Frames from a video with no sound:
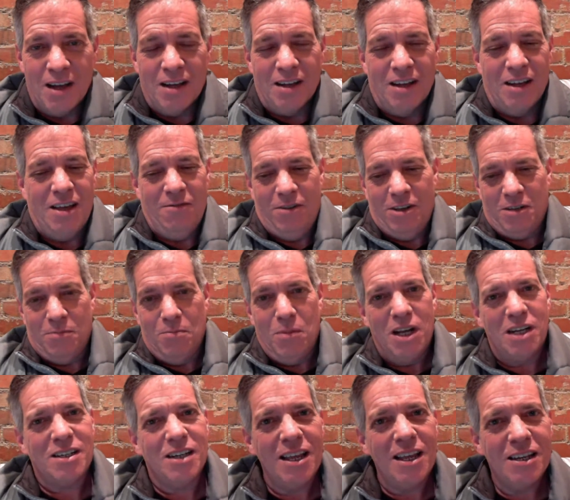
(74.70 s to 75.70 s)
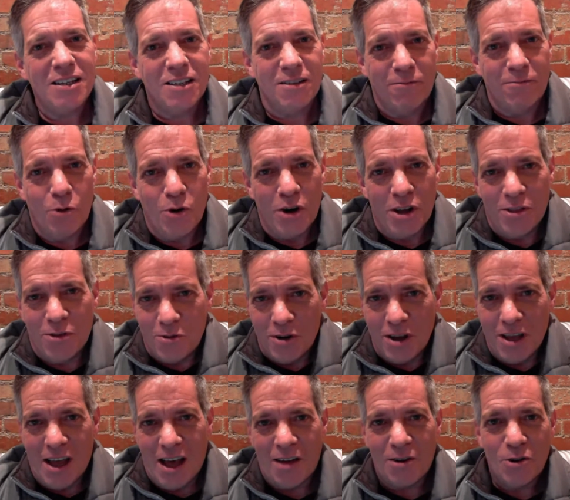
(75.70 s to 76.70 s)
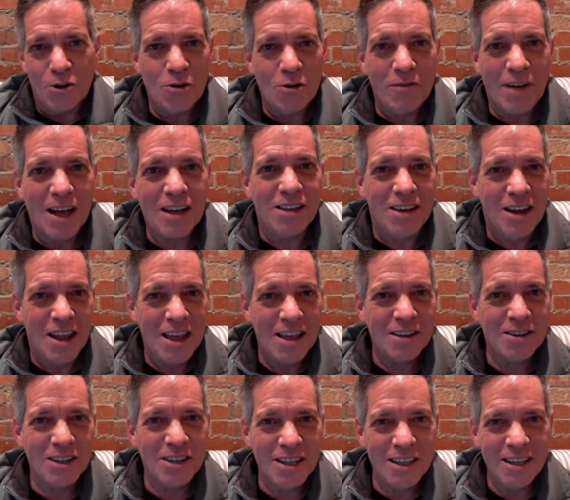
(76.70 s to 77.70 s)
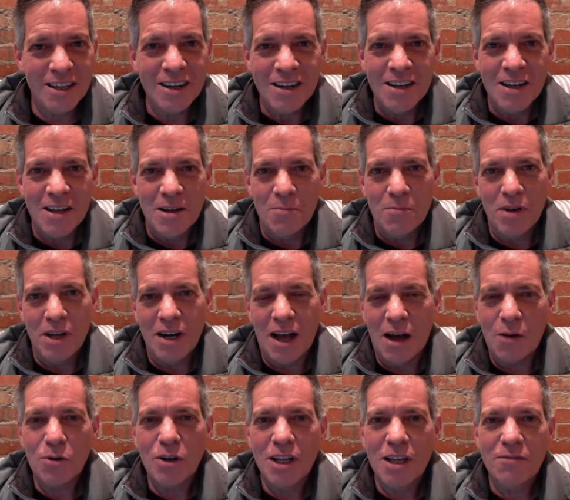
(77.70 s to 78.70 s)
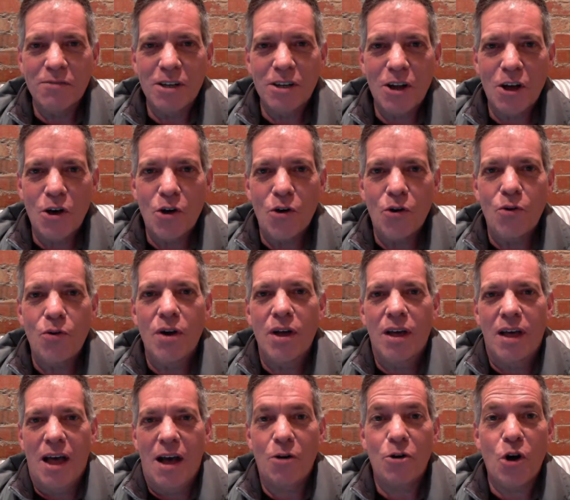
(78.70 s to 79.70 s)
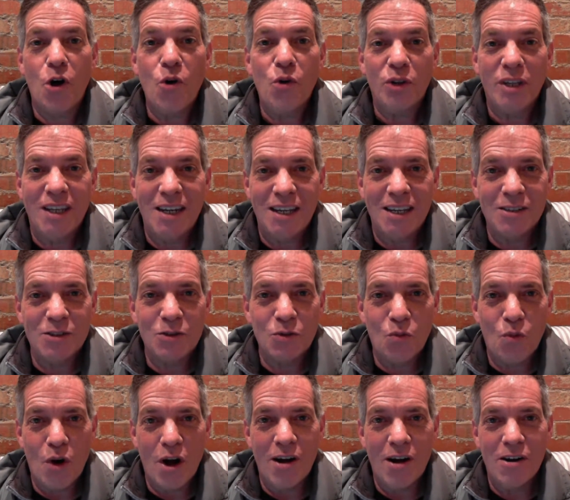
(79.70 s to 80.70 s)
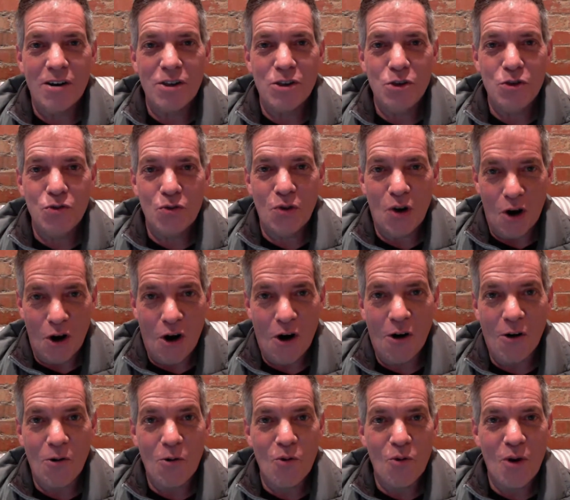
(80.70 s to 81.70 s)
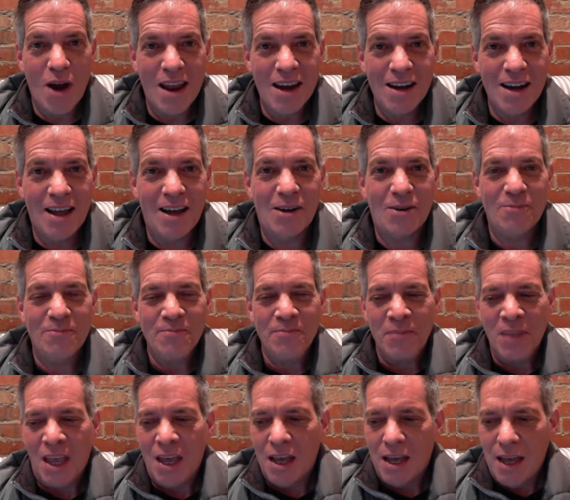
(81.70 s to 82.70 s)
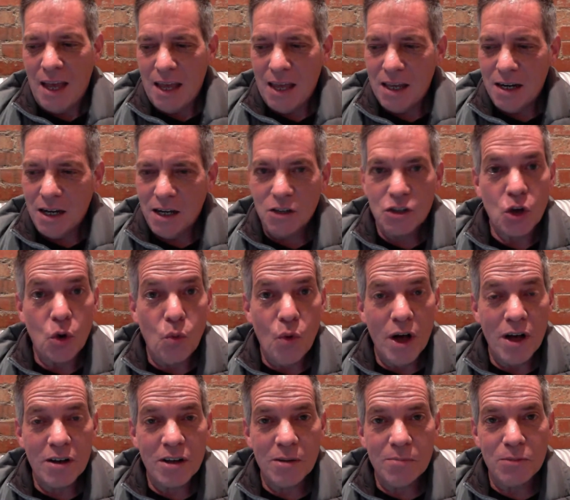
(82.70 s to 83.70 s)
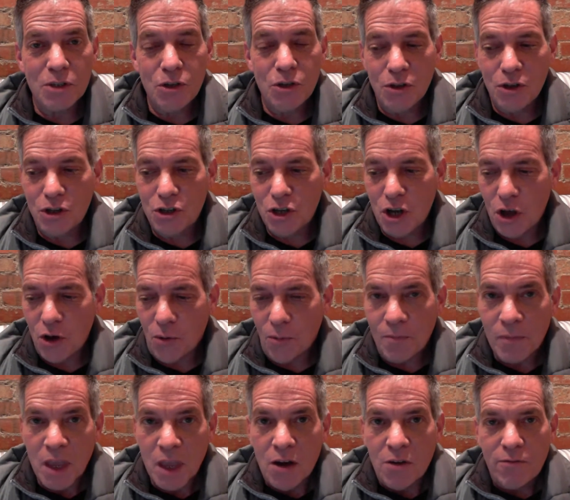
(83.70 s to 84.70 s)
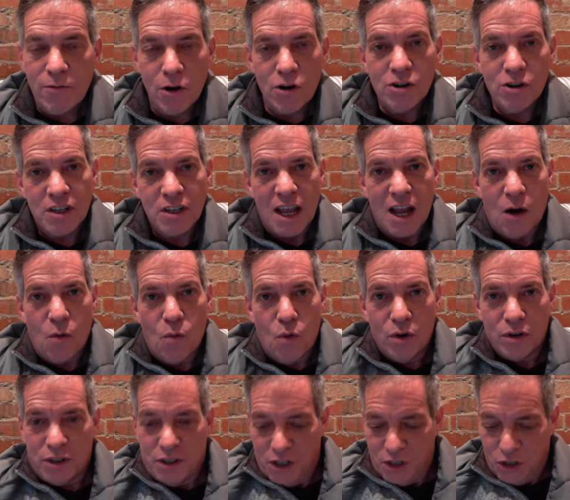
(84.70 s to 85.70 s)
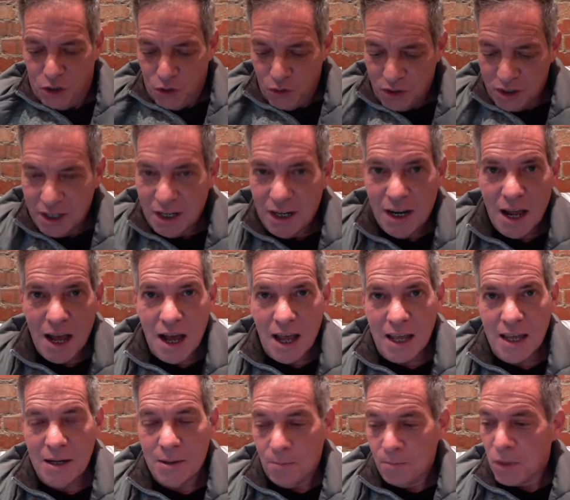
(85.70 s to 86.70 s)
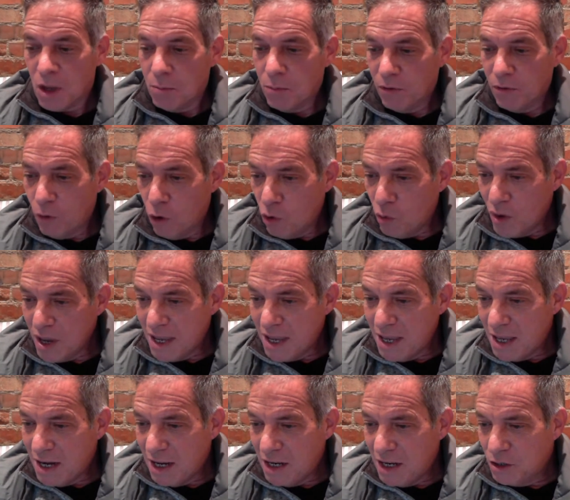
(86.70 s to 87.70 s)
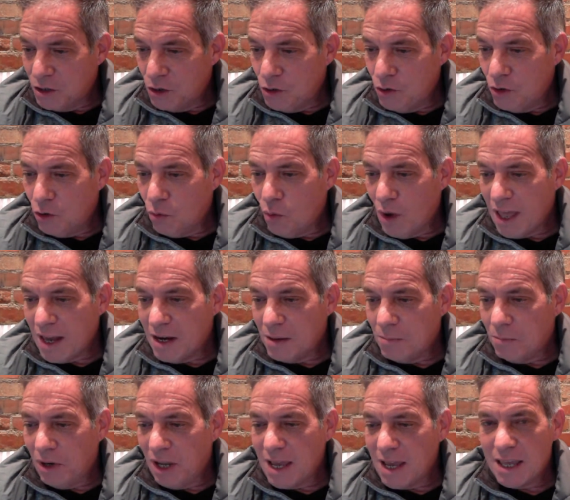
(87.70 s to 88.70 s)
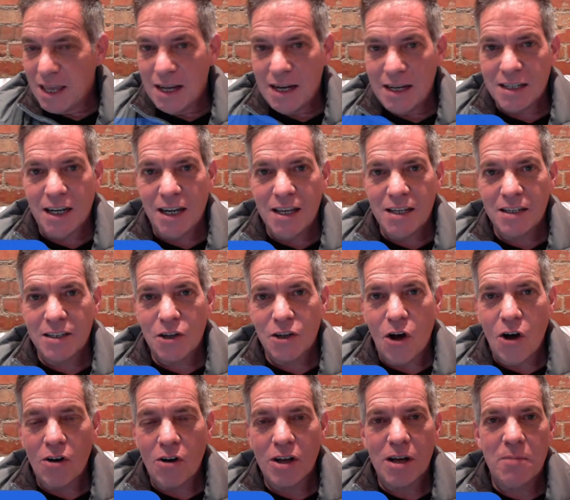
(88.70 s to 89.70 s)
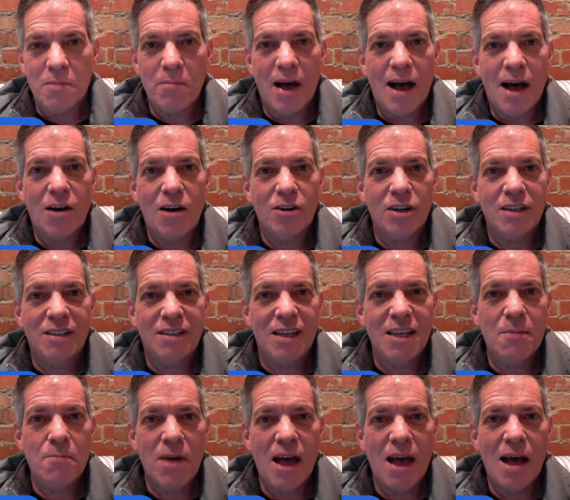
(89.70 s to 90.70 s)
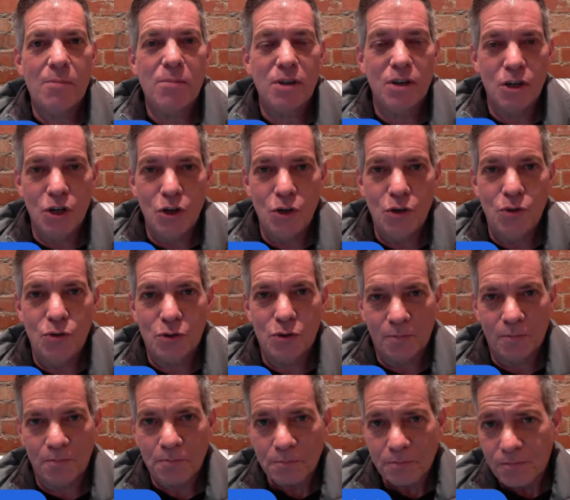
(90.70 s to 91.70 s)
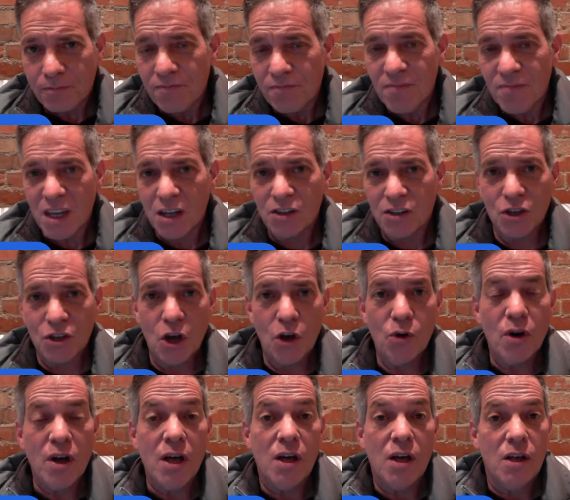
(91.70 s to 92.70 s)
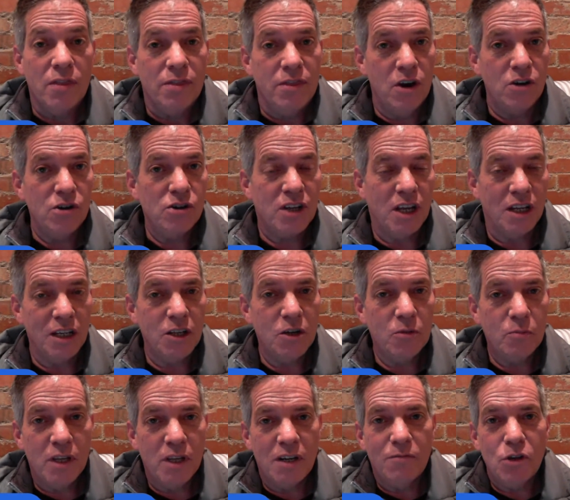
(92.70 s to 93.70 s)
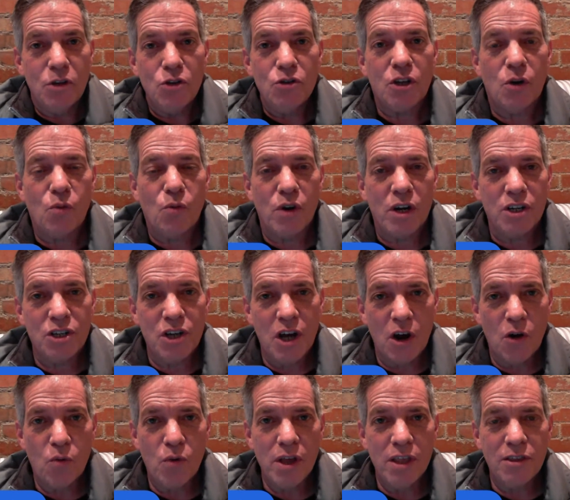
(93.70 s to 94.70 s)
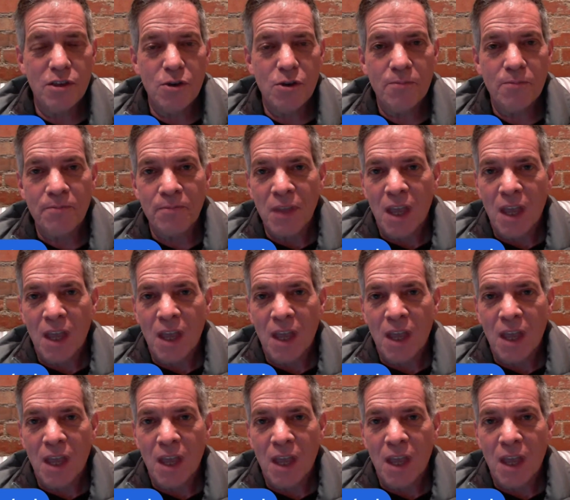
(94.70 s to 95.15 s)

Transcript: If it's much less than 43, I don't know if I could handle it, but I would love to know how cold it is where you are right now. And so welcome to the show. First thing I want to do tonight, before we get into the weighted blanket, is let's talk about Cpap news. So there's a little bit of news I want to share with you.